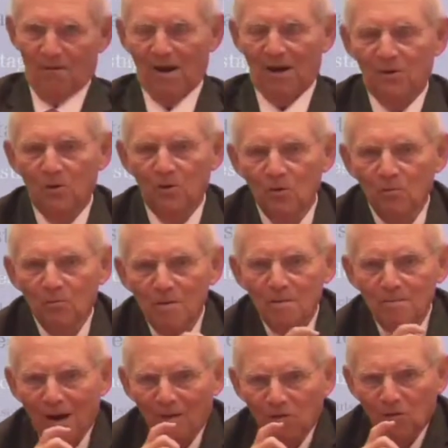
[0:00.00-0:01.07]
values,
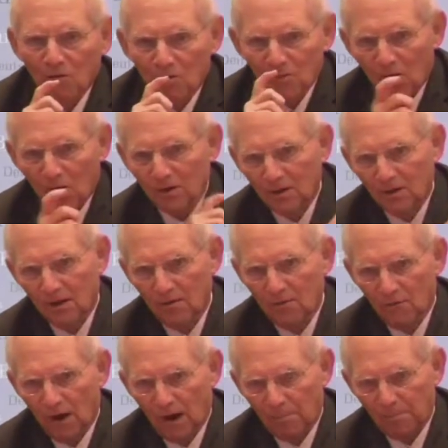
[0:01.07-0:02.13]
we must not
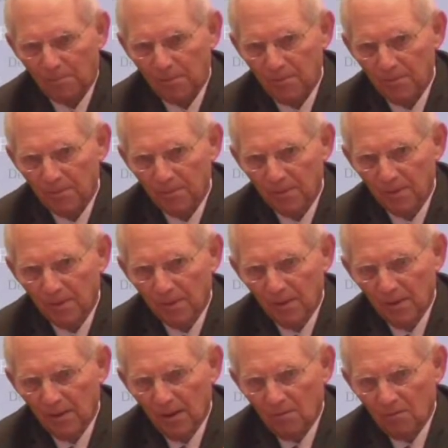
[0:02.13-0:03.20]
give up.
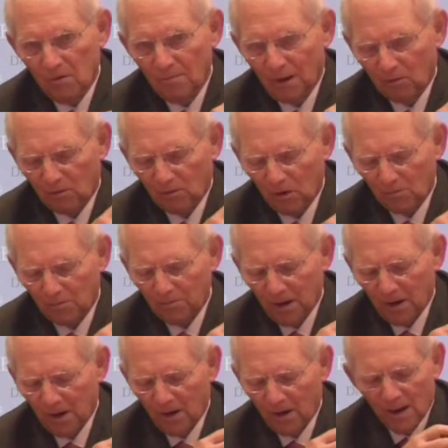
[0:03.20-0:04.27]
We must
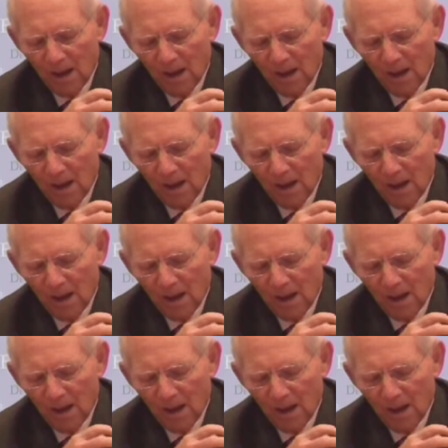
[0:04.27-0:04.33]
not